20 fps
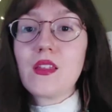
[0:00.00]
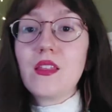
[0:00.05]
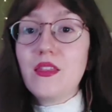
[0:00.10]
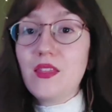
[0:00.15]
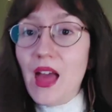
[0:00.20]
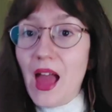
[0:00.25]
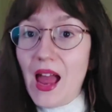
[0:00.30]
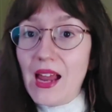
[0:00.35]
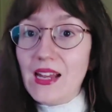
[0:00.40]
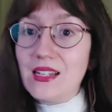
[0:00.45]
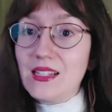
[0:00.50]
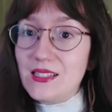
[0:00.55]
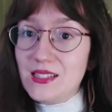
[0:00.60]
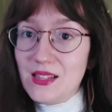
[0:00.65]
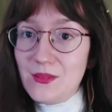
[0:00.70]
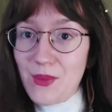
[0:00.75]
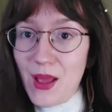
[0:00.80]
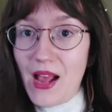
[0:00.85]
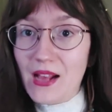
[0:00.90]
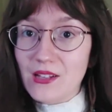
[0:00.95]
That is the
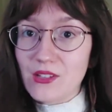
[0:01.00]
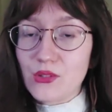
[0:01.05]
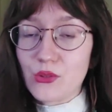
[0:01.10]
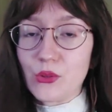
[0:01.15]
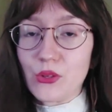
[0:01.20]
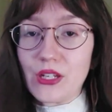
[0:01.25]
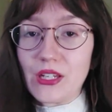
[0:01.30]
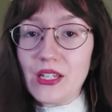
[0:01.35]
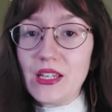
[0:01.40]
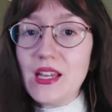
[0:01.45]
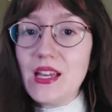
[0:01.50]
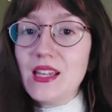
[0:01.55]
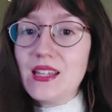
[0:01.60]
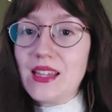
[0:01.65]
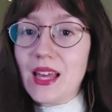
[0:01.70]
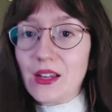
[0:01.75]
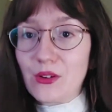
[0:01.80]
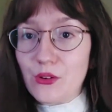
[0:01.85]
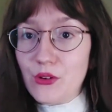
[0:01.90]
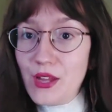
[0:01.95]
backstory
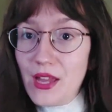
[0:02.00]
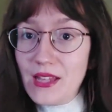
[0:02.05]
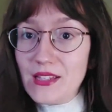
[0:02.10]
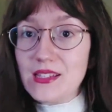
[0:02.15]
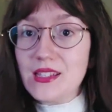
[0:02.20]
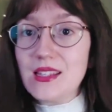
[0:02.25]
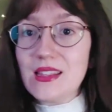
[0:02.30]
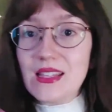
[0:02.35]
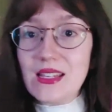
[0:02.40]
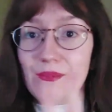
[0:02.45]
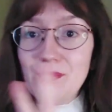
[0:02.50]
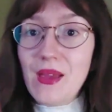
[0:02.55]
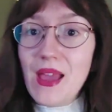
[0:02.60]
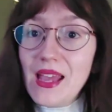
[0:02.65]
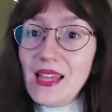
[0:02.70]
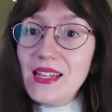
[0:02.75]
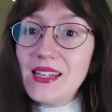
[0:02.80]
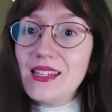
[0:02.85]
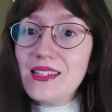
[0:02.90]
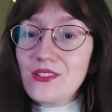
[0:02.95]
that creates the
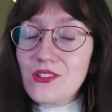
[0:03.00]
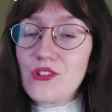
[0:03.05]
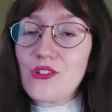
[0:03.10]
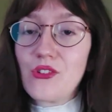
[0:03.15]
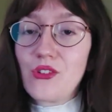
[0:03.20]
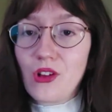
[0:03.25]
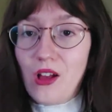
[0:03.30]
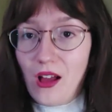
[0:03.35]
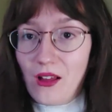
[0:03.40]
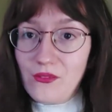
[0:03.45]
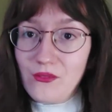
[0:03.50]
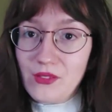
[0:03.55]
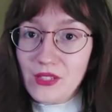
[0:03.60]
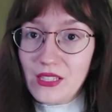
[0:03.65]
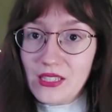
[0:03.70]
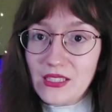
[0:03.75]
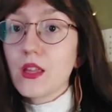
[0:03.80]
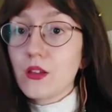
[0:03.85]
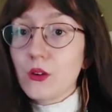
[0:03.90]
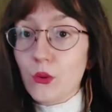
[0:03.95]
main internal conflict.
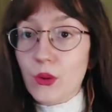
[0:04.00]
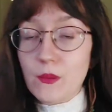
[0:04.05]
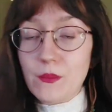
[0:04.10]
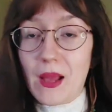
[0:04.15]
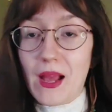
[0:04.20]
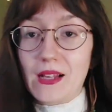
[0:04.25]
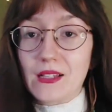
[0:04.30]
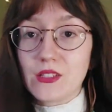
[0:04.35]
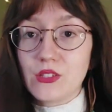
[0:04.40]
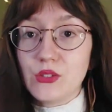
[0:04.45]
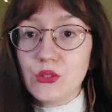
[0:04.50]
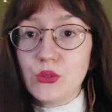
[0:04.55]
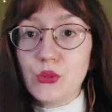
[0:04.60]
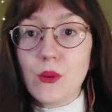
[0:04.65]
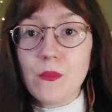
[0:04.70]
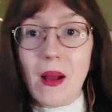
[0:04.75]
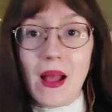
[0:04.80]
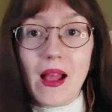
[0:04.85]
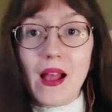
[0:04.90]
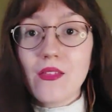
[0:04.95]
Going back to
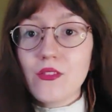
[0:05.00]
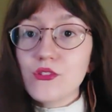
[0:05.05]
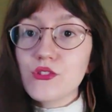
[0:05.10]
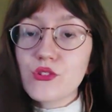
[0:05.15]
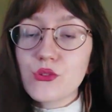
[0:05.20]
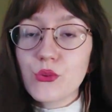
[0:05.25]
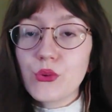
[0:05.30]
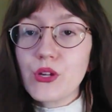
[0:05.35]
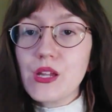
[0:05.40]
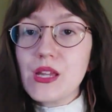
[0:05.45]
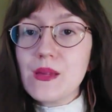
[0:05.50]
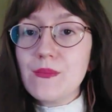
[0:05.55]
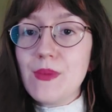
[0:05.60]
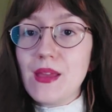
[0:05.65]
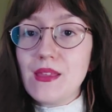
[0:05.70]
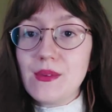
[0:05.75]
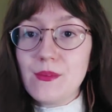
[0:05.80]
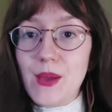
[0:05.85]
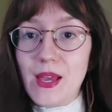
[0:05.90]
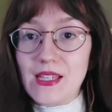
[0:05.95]
my other story, May
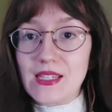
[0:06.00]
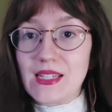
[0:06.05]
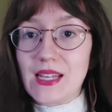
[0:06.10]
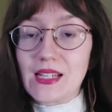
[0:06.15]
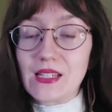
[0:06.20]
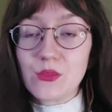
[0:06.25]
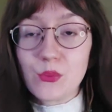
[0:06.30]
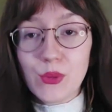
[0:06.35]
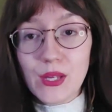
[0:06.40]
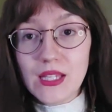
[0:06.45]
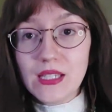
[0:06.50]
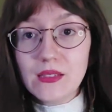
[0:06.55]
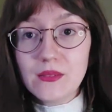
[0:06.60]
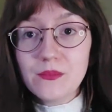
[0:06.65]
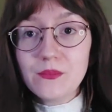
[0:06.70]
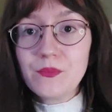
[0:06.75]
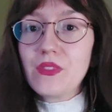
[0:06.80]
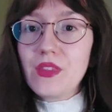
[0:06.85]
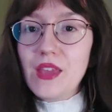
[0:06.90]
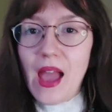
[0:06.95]
the Best Ex Win,
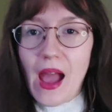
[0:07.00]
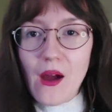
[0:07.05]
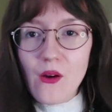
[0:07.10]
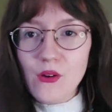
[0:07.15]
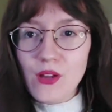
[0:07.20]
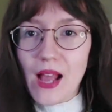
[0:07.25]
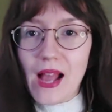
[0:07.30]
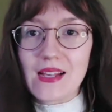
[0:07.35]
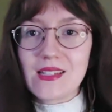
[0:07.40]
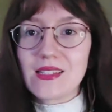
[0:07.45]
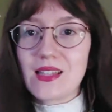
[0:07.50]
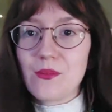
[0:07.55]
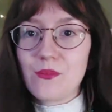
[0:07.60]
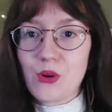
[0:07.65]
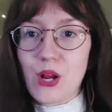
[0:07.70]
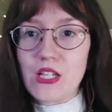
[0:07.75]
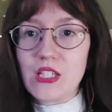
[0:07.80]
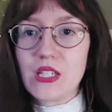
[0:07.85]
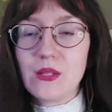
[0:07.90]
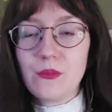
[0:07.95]
the outcast that
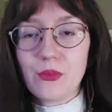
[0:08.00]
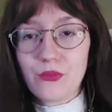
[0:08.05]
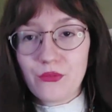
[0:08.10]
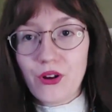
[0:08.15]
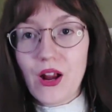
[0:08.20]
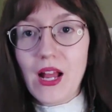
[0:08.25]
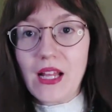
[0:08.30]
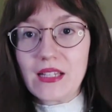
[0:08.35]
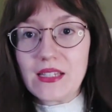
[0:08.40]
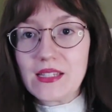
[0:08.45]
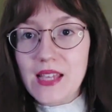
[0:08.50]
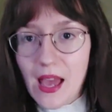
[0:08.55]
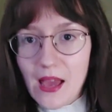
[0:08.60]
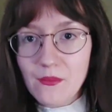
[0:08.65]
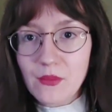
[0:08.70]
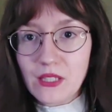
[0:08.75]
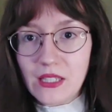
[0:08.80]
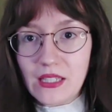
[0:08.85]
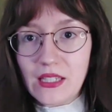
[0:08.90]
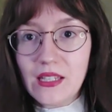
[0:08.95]
Preston befriends,
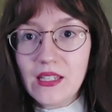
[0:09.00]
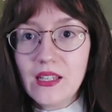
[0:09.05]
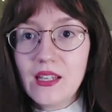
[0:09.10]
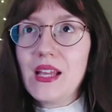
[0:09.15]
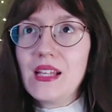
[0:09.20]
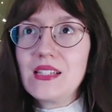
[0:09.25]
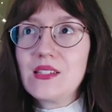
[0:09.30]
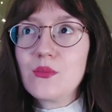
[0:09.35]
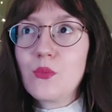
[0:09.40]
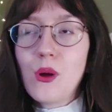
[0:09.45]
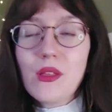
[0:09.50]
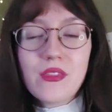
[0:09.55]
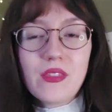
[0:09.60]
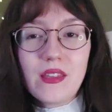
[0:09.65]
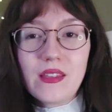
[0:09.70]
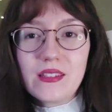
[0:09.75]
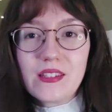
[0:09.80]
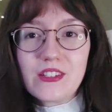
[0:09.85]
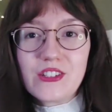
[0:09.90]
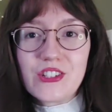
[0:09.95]
Emily, it's one
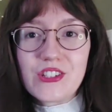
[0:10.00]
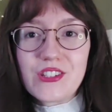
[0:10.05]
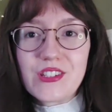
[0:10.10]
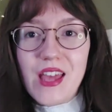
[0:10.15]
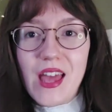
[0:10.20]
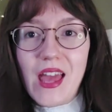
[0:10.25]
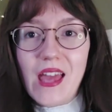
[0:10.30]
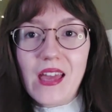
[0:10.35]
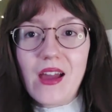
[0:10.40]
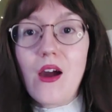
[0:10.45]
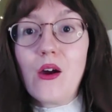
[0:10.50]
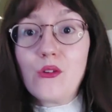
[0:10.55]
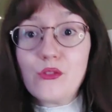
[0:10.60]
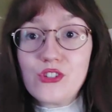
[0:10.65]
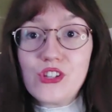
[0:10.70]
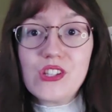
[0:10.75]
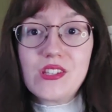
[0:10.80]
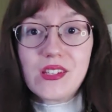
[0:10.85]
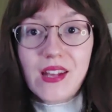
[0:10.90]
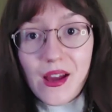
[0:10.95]
thing to just say, oh,
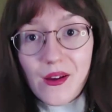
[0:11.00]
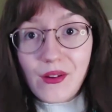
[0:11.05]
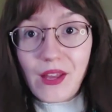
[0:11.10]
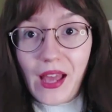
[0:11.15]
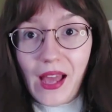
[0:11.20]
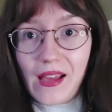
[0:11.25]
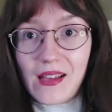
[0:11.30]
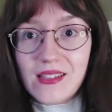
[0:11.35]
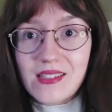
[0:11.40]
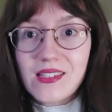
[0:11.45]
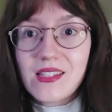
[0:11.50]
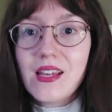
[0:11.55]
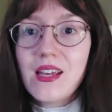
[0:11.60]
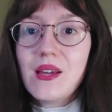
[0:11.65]
she's an outcast.